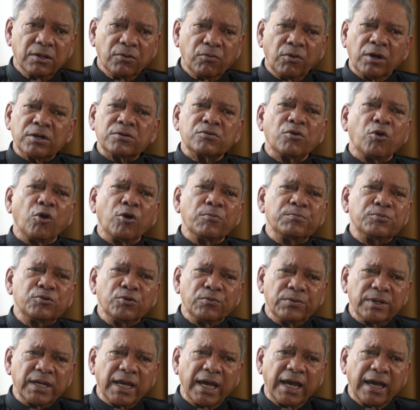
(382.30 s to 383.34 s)
What hope do
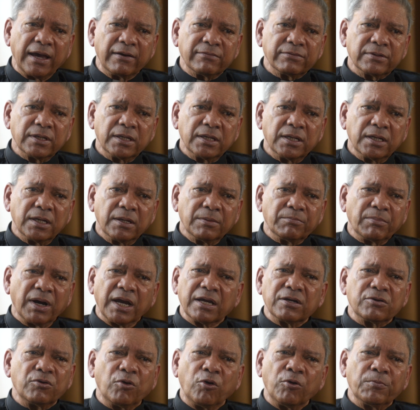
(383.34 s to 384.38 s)
we have?
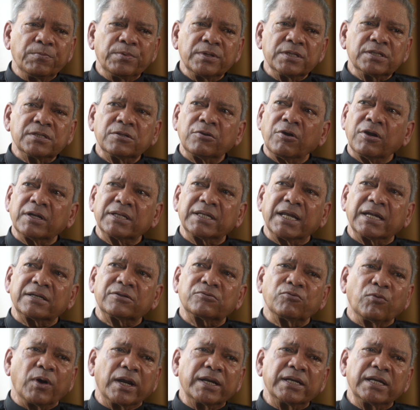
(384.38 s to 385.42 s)
My hope is not
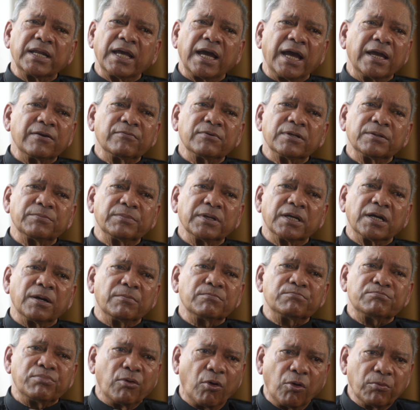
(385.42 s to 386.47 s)
that one day I will
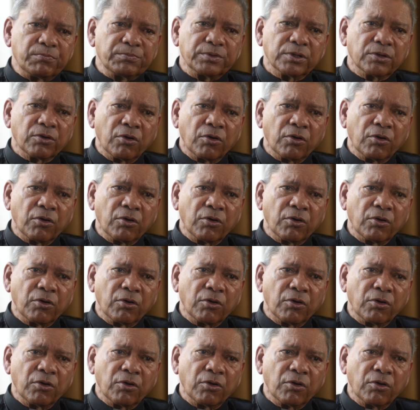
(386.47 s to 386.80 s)
become Pope,